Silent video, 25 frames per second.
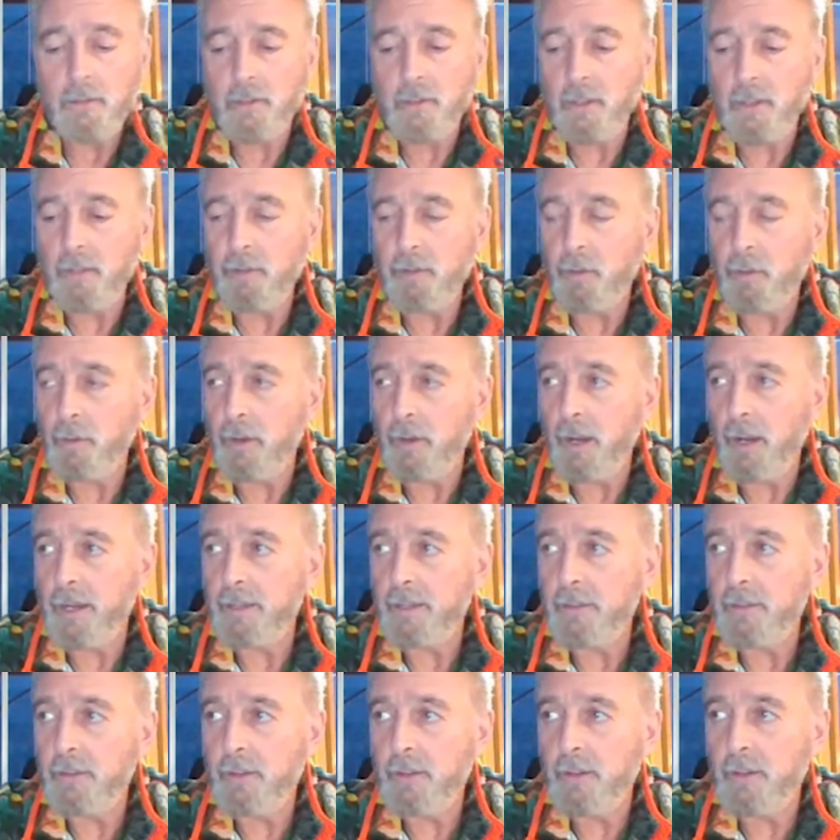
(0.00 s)
give you an
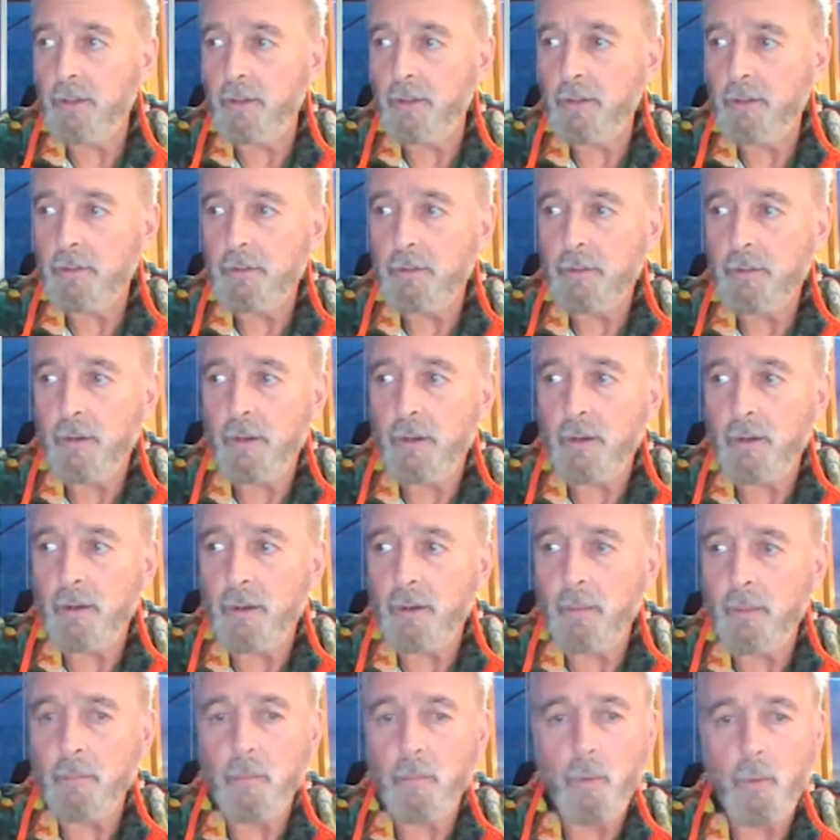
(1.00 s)
idea
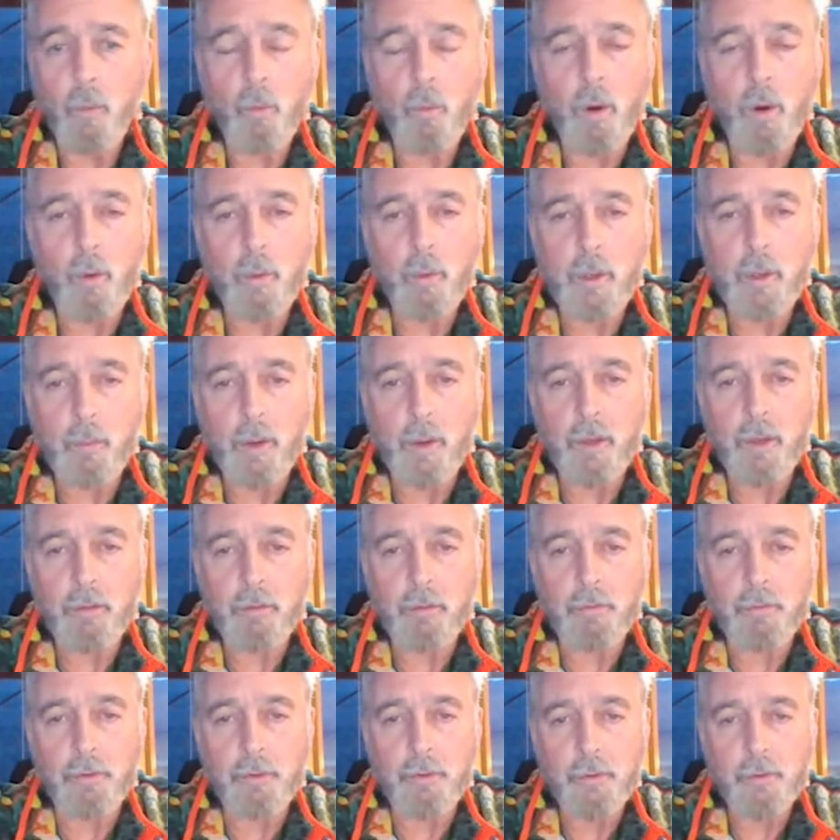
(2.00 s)
what we went
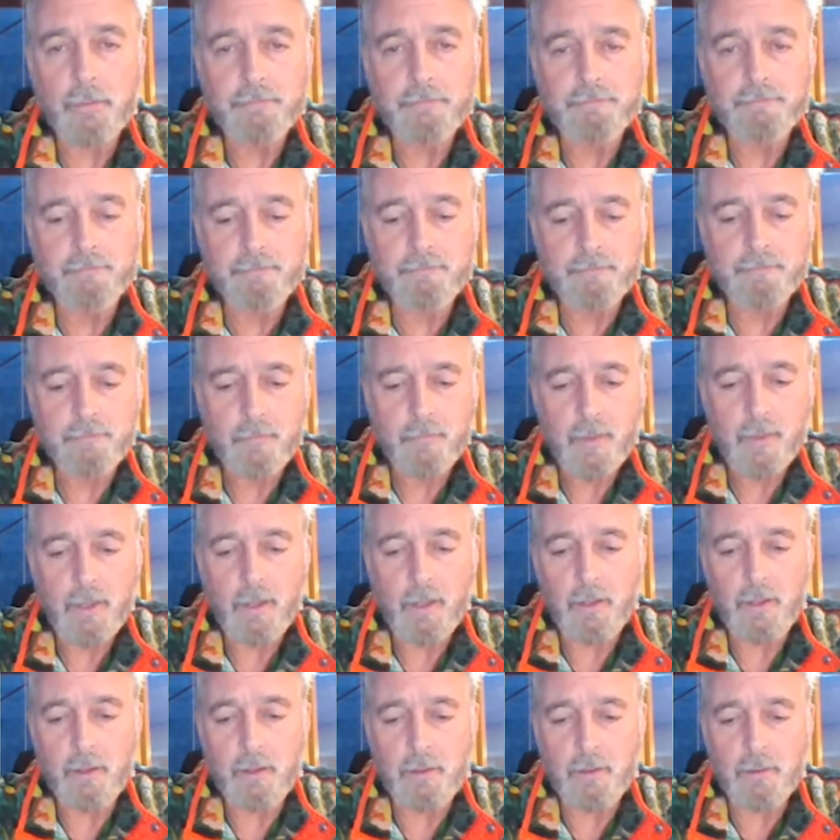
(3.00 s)
through
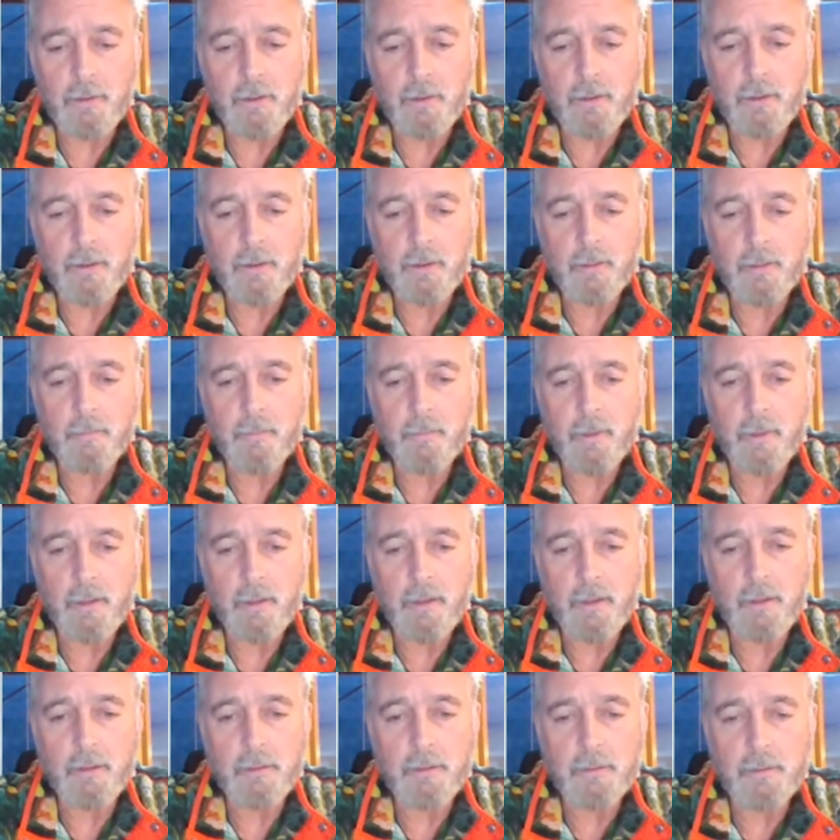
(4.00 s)

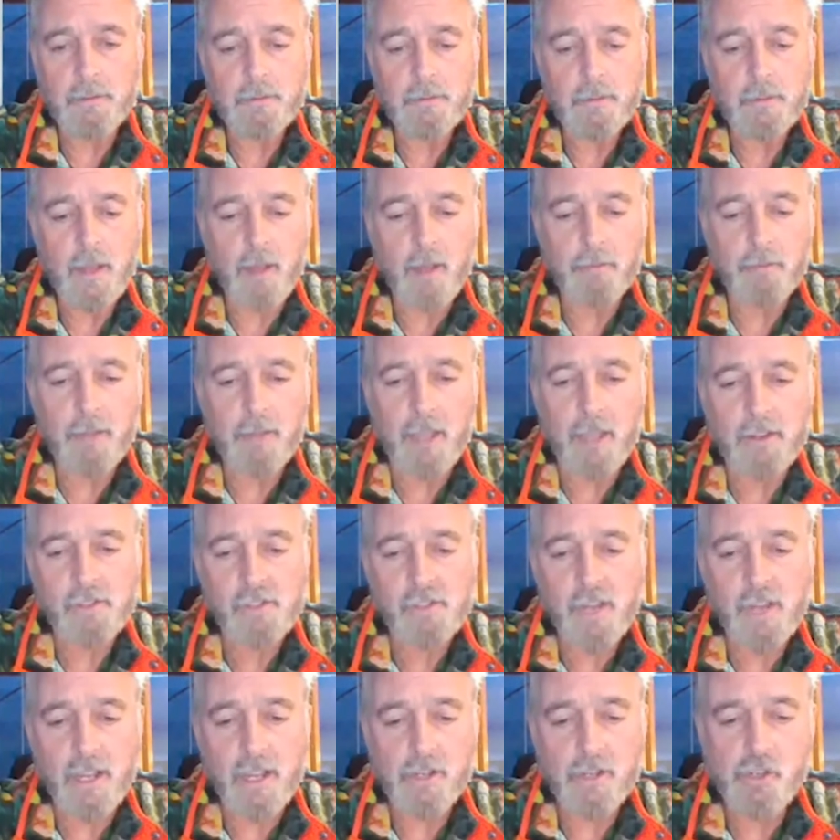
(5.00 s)
in
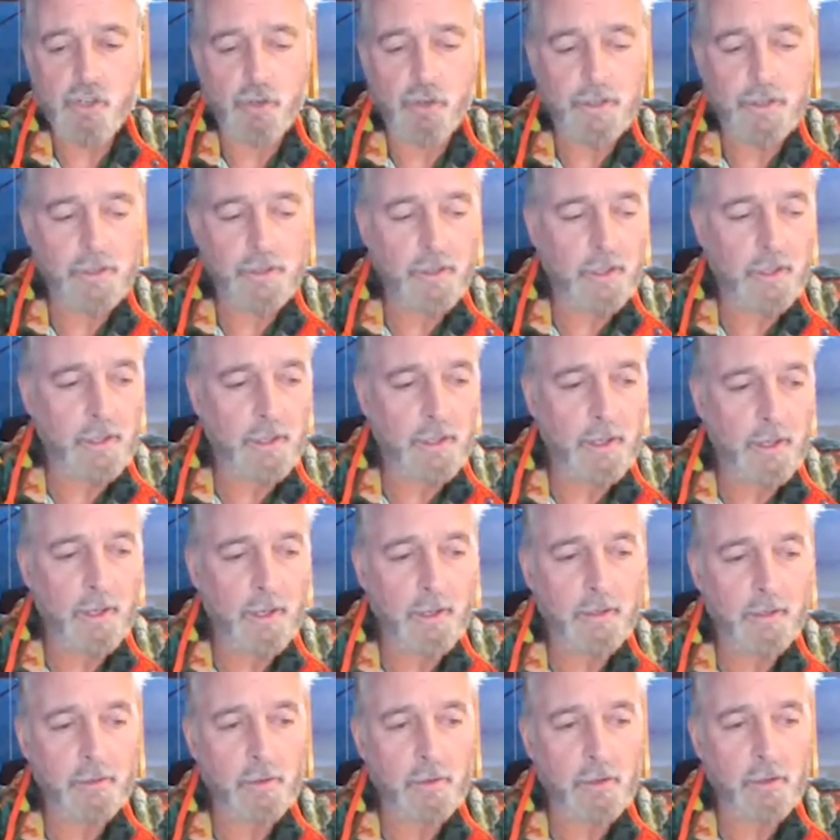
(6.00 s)
Afghanistan during
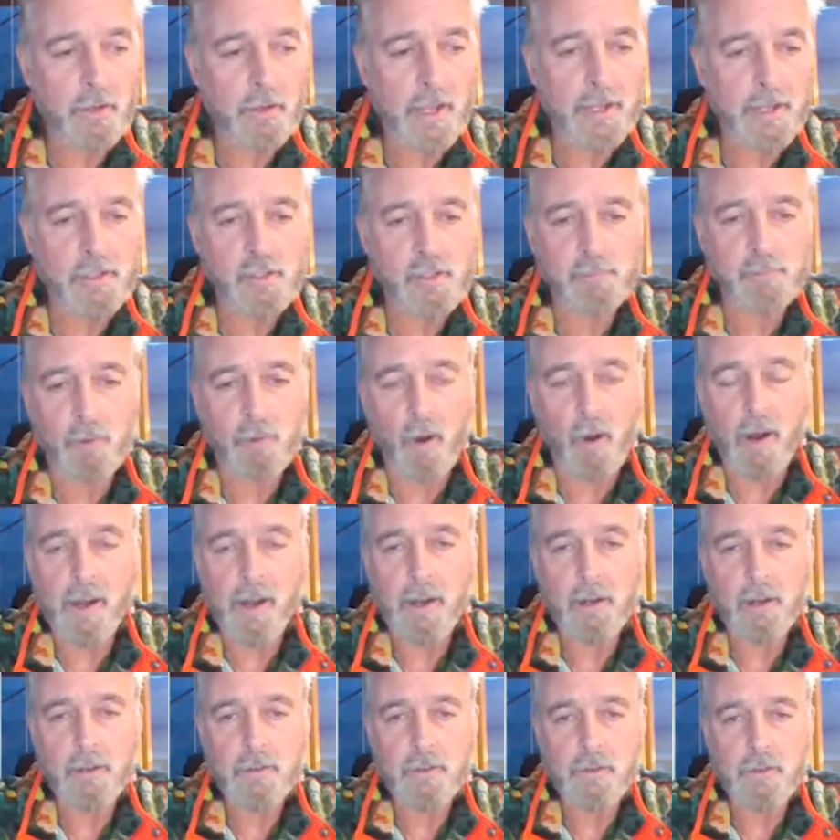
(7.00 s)
the days
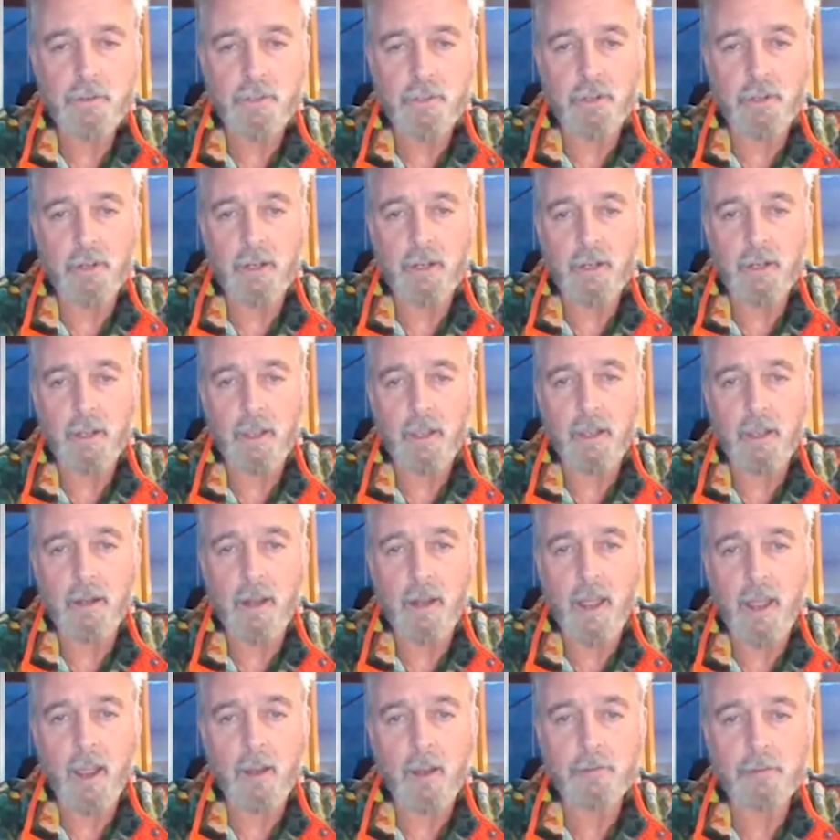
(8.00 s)
prior, during,
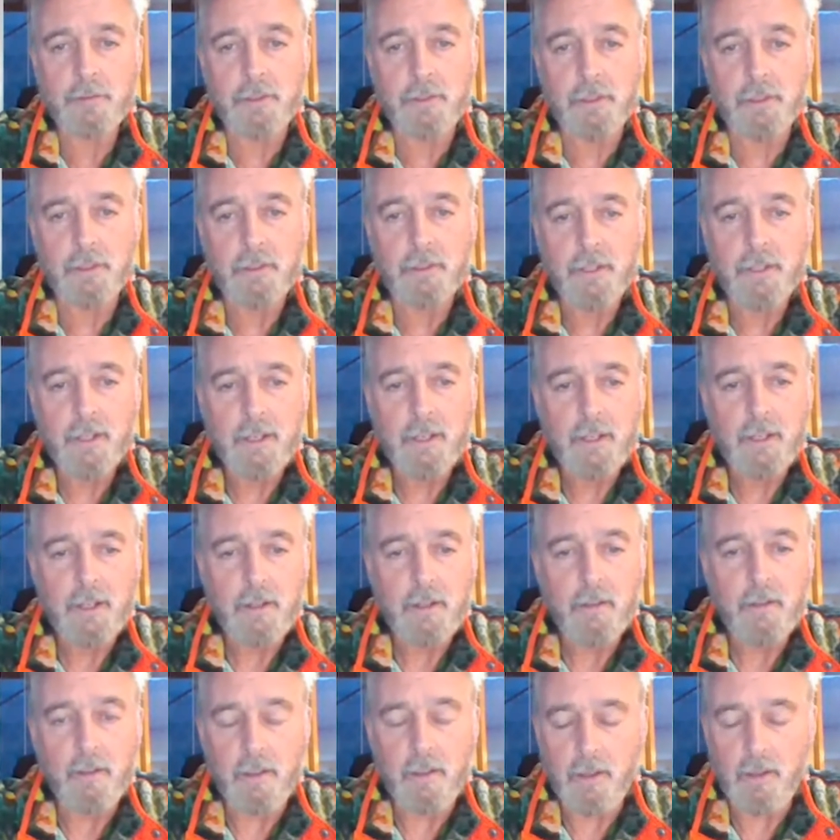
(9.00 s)
and after the